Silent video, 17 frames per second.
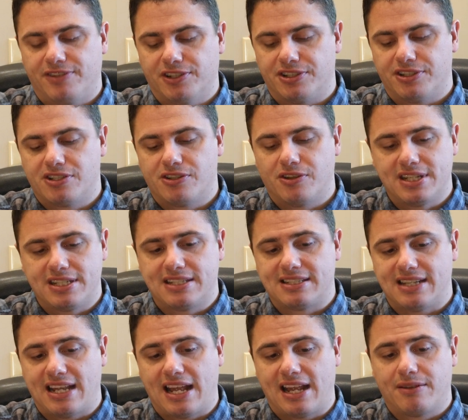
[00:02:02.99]
-edge filters. So this
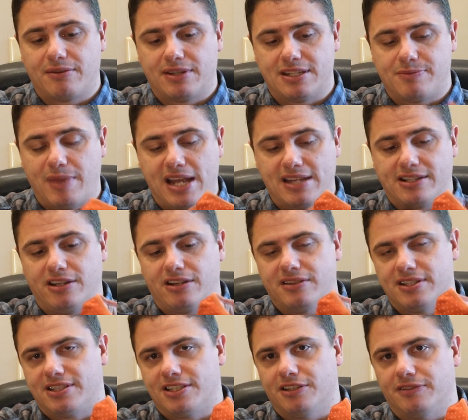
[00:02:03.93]
exact, this mask here,
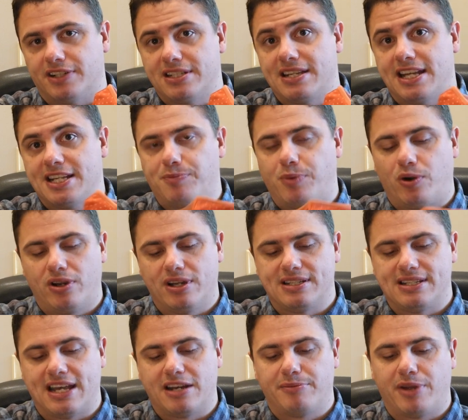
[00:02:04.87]
and the silver test port
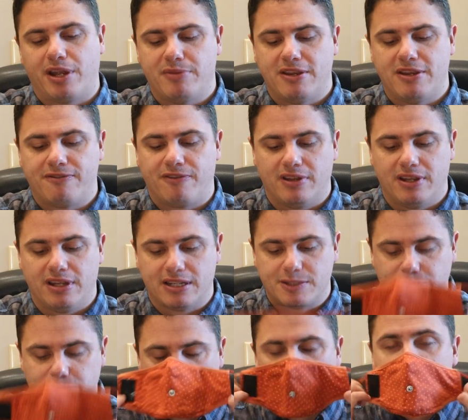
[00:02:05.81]
is added by me for the
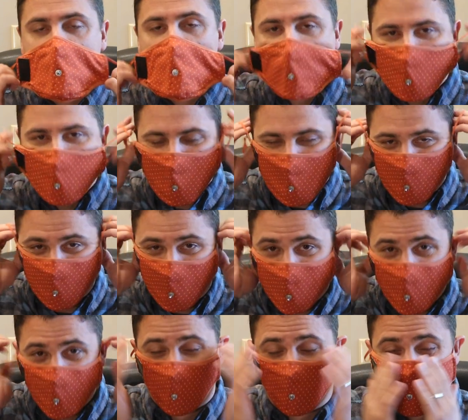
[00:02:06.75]
experiment. When
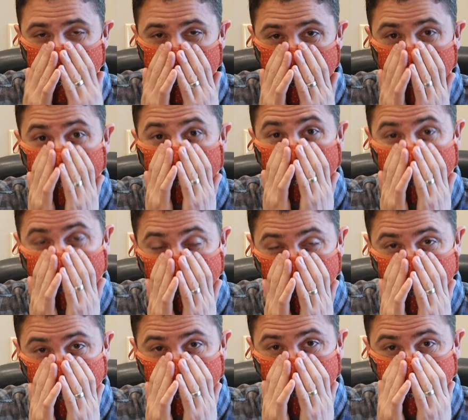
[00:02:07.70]
I wore this
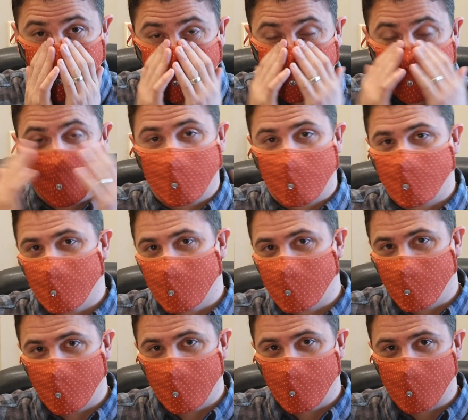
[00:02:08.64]
without the filter, I got about
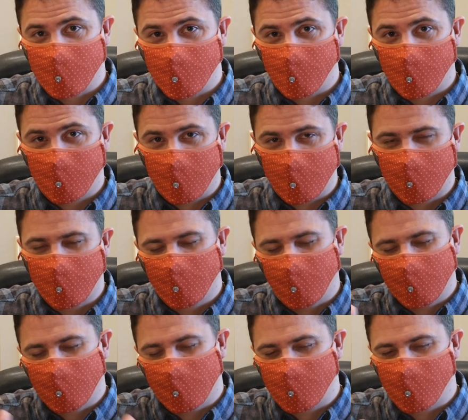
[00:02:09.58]
70% protection.
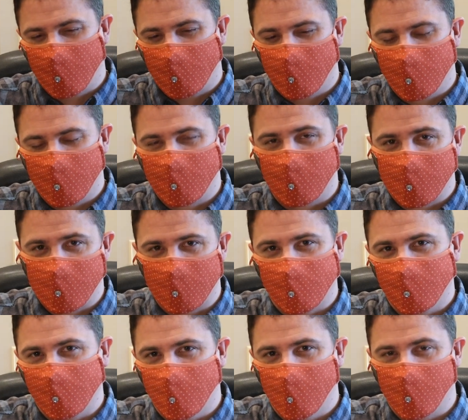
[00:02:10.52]
My test method does
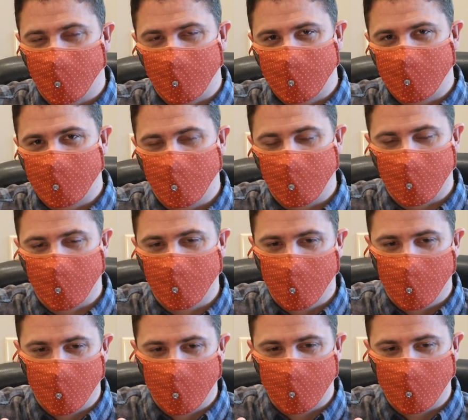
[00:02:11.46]
slightly overestimate on the
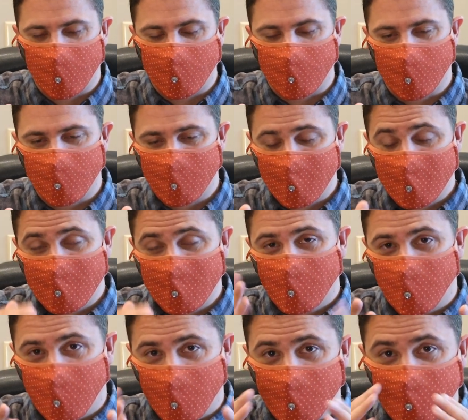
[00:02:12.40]
low end like that,
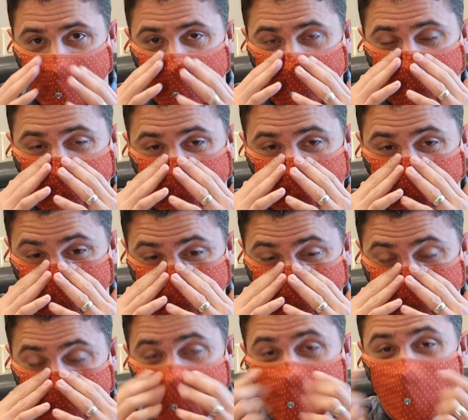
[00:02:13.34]
but in general, pretty
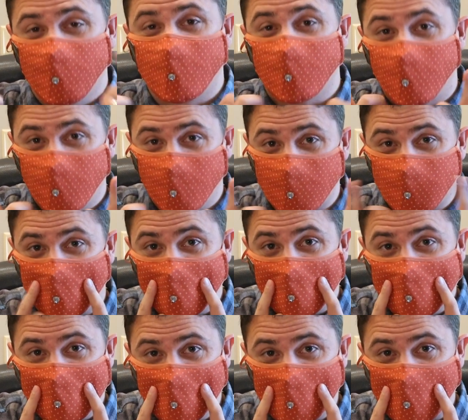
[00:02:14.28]
close. I put the filter
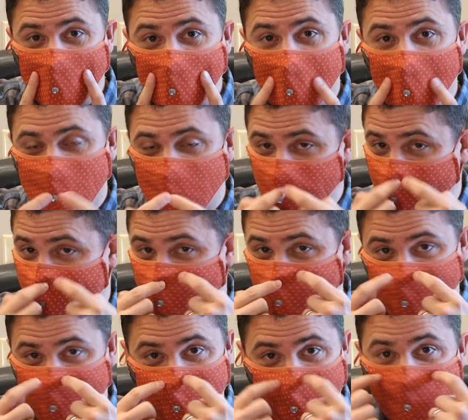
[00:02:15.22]
in this mask, which
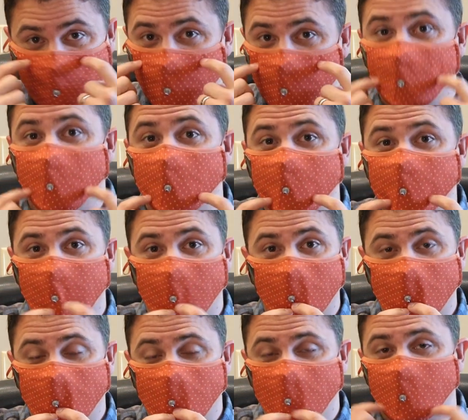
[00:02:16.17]
does not go edge to
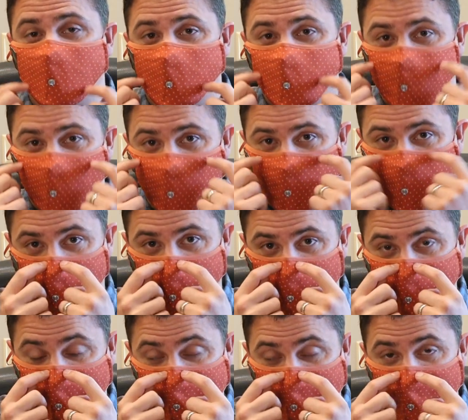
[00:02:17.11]
edge, it's just about
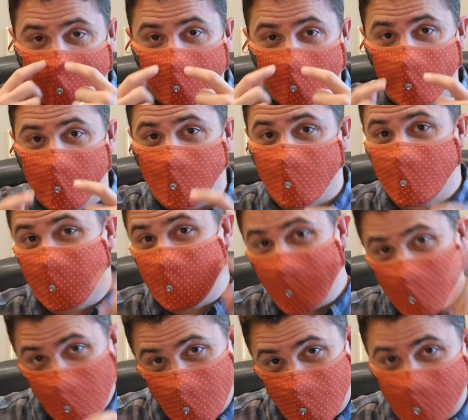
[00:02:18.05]
here. I went from
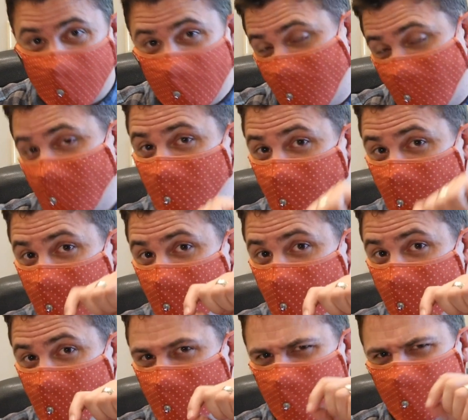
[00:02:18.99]
70% to
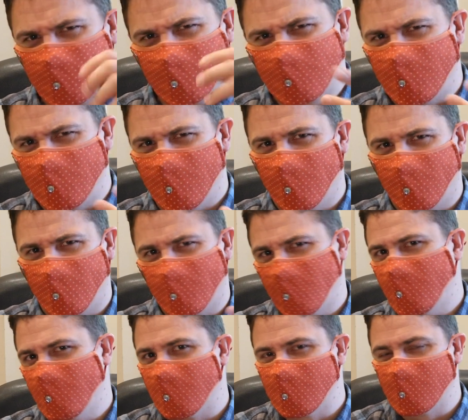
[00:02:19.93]

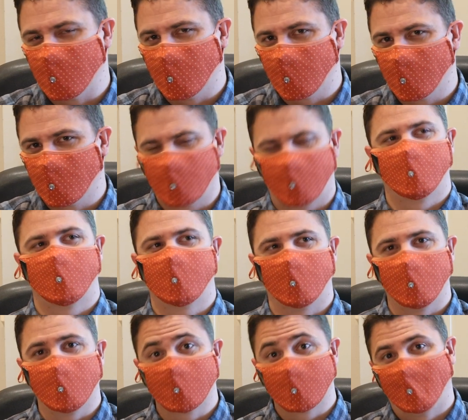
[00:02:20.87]
63%. Oh,
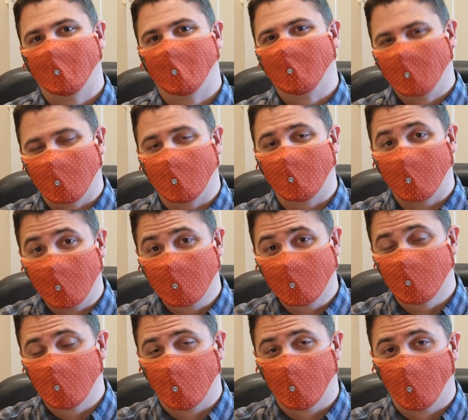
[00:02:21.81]
strange. Yeah, it
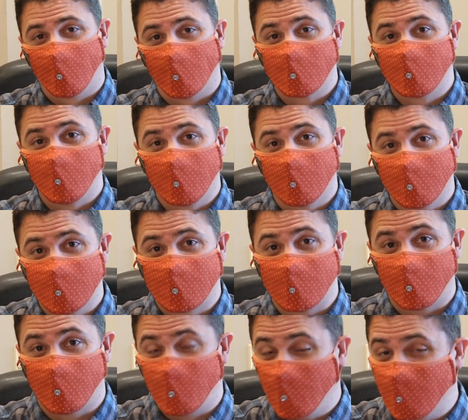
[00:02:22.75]
actually made it worse because
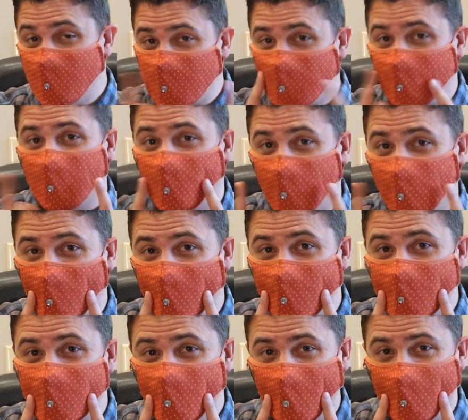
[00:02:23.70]
that fit's not great on
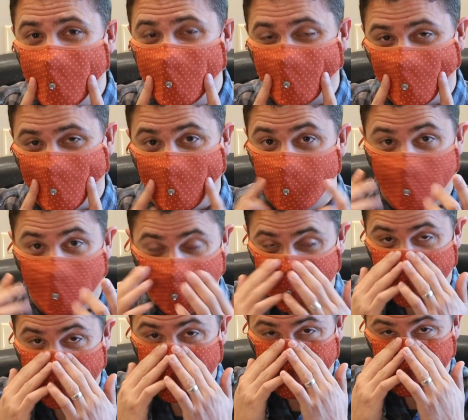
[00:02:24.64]
this mask, even though I tried